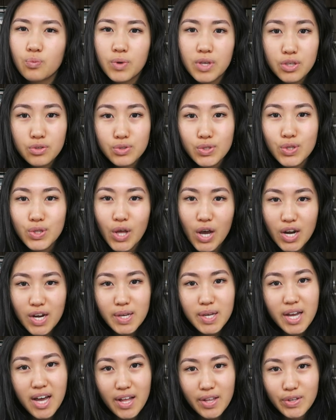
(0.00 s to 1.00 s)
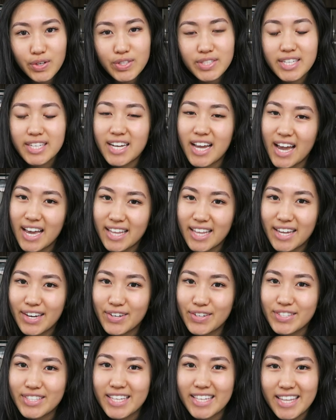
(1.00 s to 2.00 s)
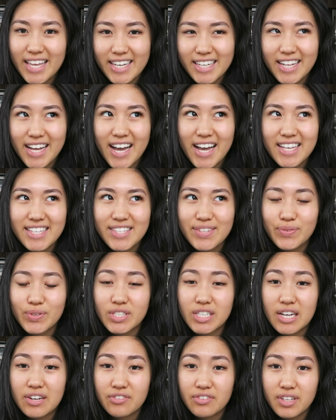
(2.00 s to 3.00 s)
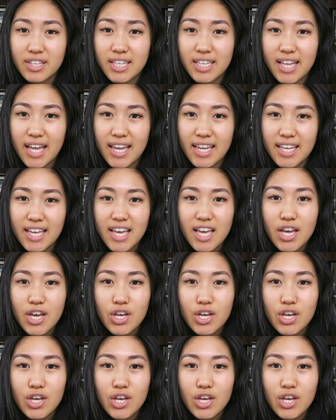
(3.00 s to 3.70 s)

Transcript: we use a lot of colors and highlighters in that class, which I really like.